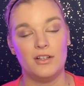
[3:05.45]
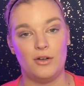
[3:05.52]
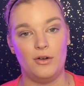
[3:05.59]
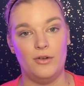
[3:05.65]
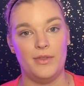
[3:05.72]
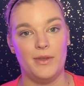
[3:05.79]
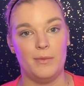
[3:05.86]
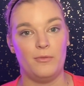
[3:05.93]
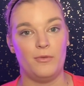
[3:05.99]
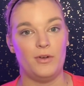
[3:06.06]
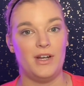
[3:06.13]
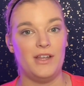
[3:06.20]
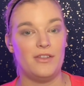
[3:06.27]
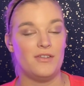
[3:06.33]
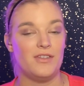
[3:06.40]
code them for
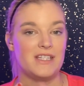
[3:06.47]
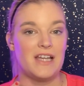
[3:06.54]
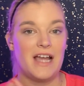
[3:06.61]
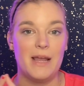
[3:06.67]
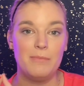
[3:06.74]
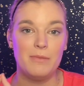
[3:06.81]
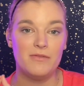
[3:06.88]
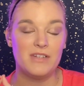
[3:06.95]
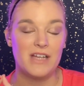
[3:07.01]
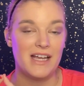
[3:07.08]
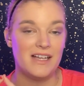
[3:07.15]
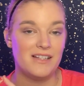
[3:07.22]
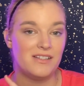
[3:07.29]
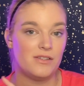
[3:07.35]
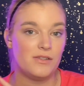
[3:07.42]
either the type of
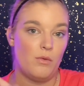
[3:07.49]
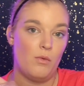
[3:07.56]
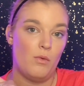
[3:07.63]
tasks